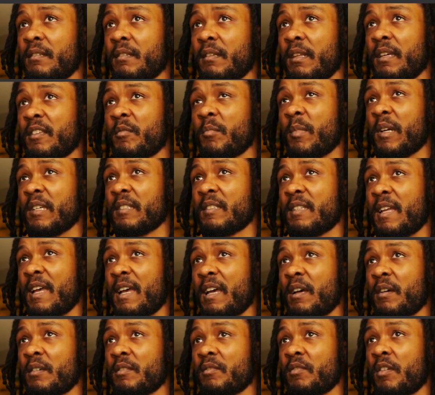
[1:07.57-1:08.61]
That's my
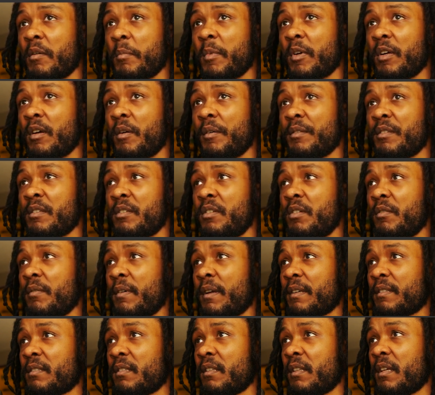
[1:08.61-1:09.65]
style. So I'm gonna go with the
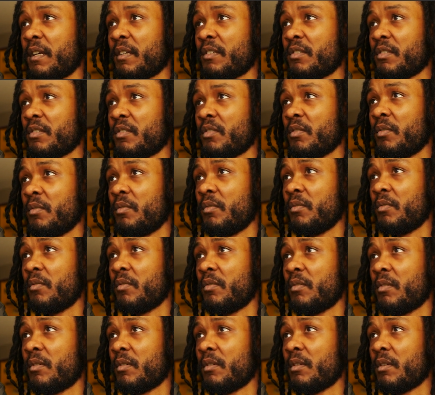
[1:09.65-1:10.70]
direct selection tool.
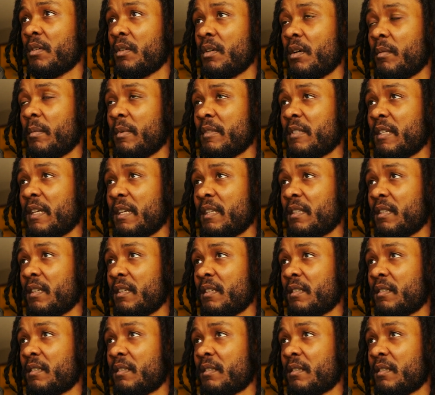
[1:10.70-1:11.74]
I'm gonna take
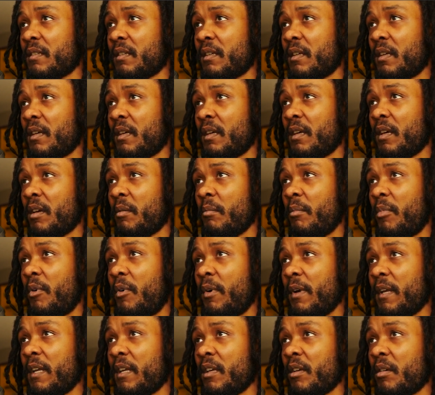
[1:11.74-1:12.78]
this
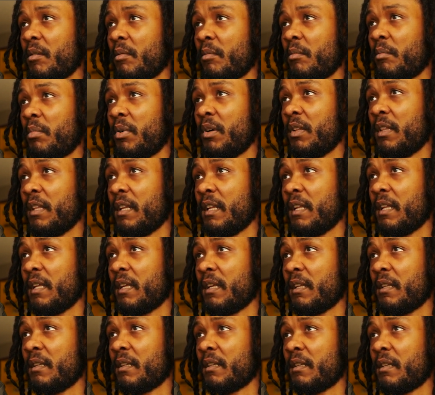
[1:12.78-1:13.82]
point, pull it
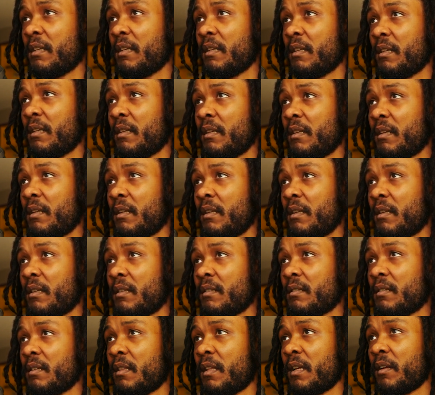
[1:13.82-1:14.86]
in
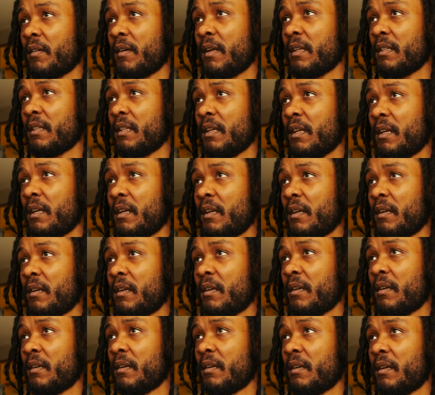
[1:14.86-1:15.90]
to like right there.
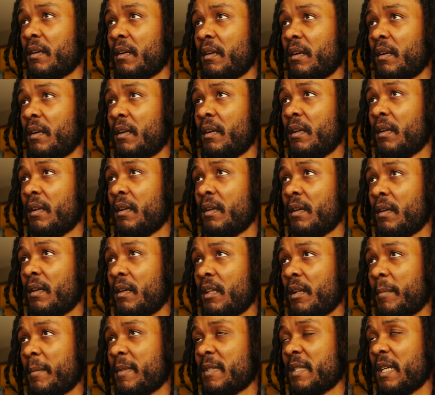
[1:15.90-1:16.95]
And
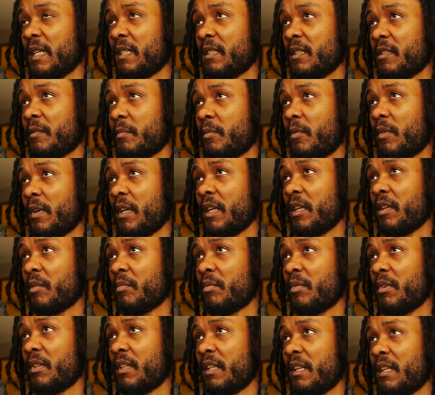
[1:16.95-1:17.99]
I'm gonna take this
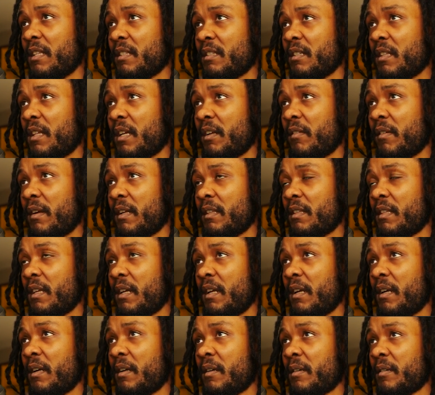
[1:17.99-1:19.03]
point, pull it into like right
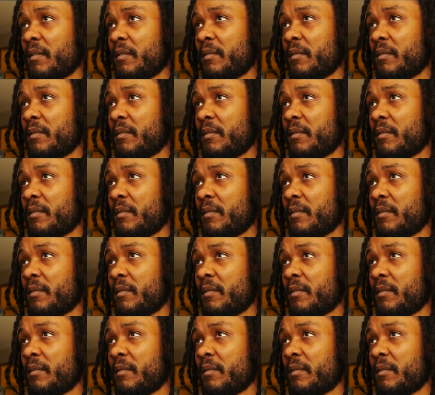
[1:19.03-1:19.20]
there.